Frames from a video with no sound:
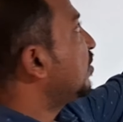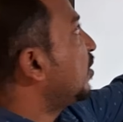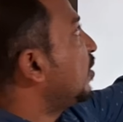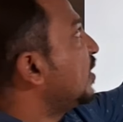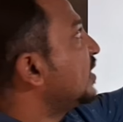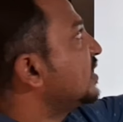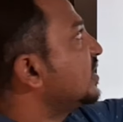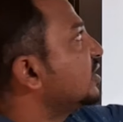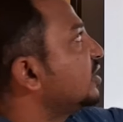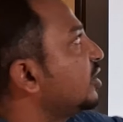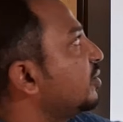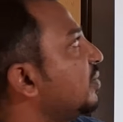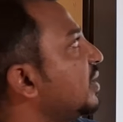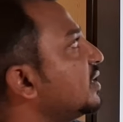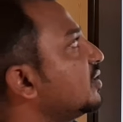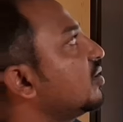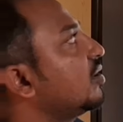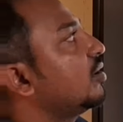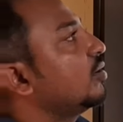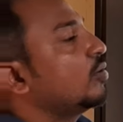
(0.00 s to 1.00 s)
following system
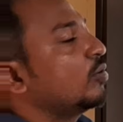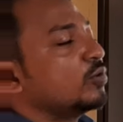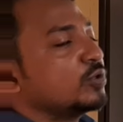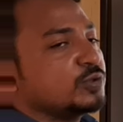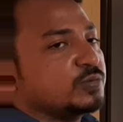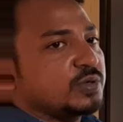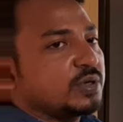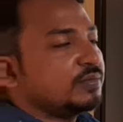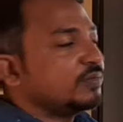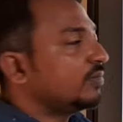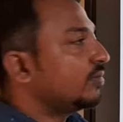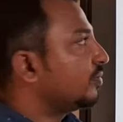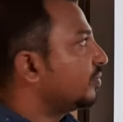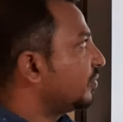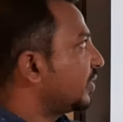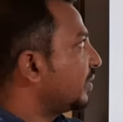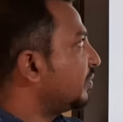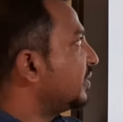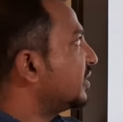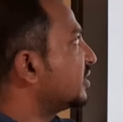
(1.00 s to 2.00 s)
has all closed form? We have